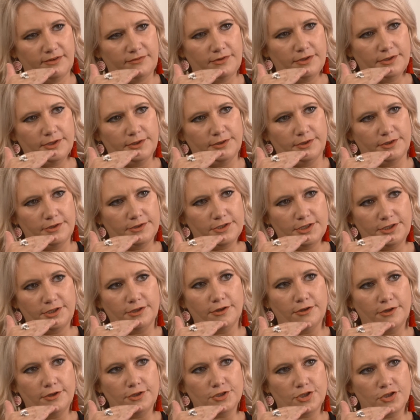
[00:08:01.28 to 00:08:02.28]
If you lose
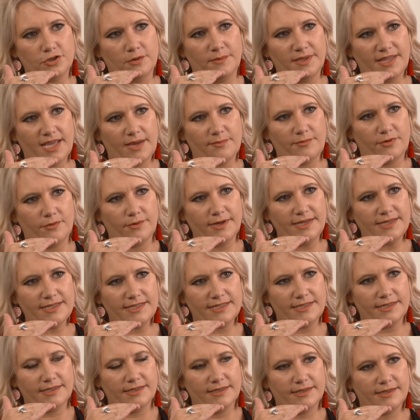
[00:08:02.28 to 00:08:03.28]
your job at that
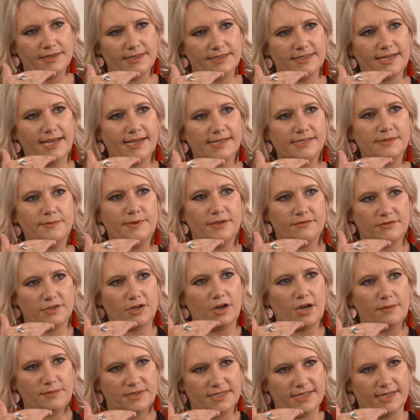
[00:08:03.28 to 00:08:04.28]
point, it takes a bit of
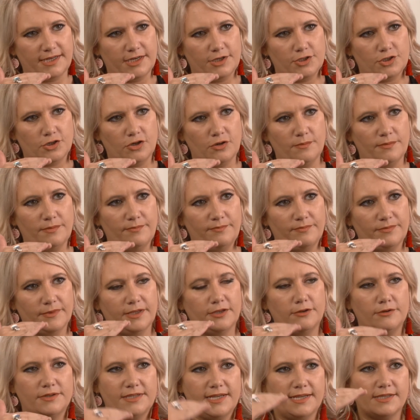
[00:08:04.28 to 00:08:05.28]
time to get a job.
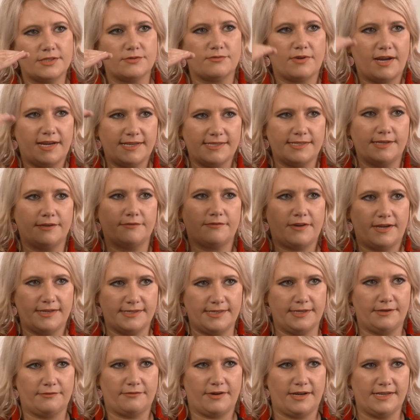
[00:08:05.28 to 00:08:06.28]
Your debt's raising and
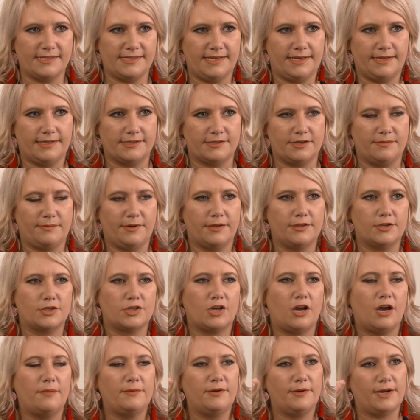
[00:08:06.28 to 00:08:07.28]
raising and raising. And so by the
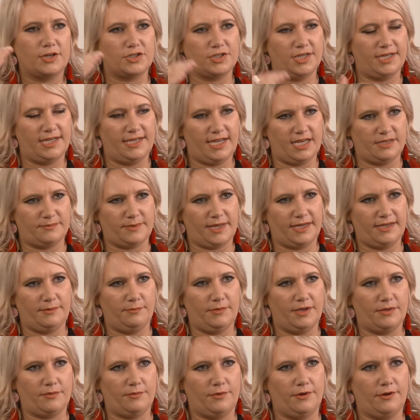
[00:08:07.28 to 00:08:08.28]
time you actually connect back in
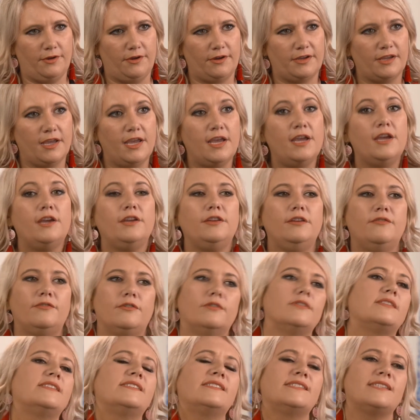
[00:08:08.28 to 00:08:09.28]
with work, you've
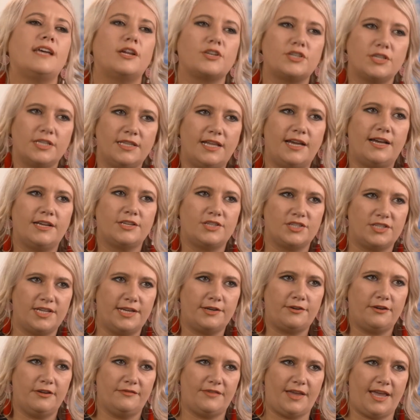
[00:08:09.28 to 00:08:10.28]
got such a large
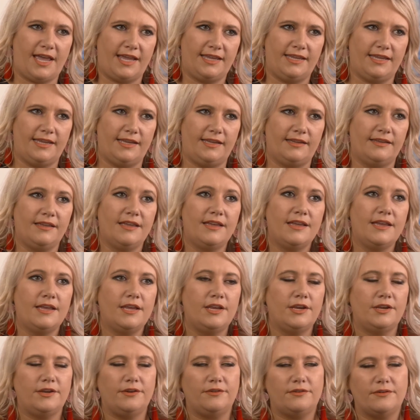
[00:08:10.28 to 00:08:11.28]
debt overhanging.
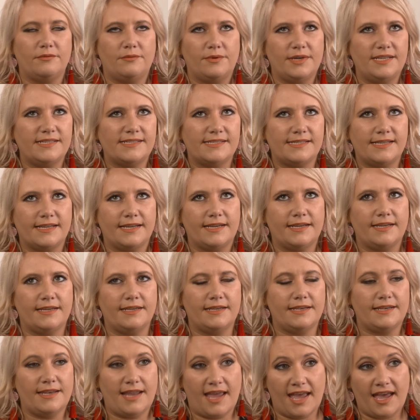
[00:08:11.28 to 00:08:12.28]
We
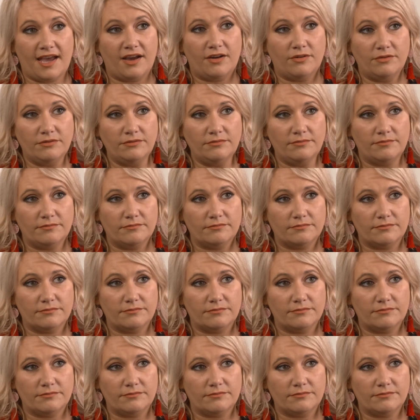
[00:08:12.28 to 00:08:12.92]
see now